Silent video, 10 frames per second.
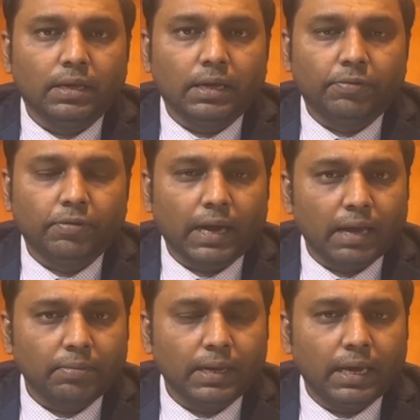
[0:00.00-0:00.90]
If you
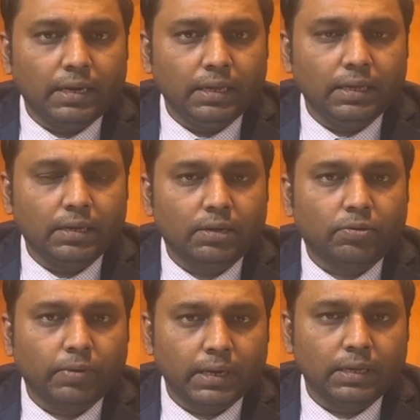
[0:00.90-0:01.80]
have any
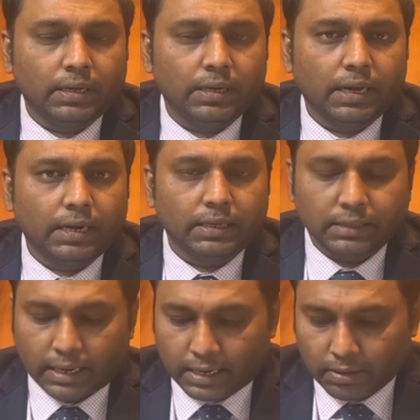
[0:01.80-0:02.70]
query regarding
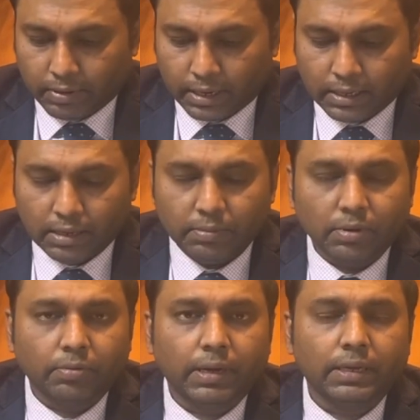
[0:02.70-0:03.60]
that, you can give your
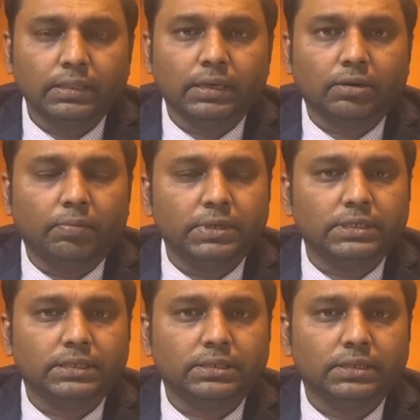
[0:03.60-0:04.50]
query in the comment
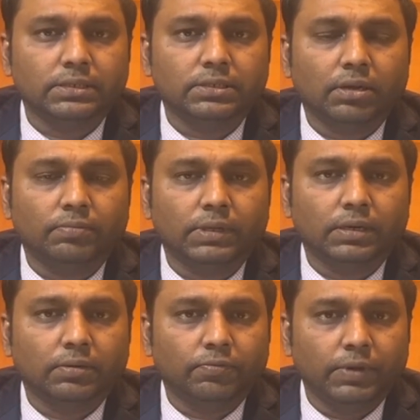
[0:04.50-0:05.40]
sections of
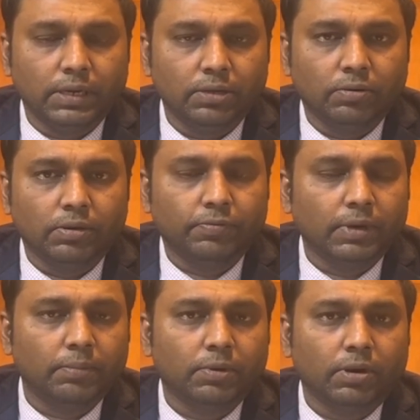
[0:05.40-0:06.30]
the video. If you
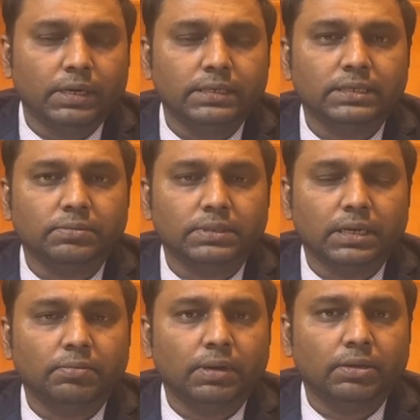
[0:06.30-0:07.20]
have not yet
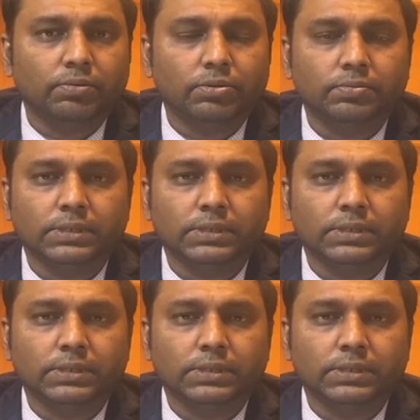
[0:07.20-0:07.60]
subscribed our YouTube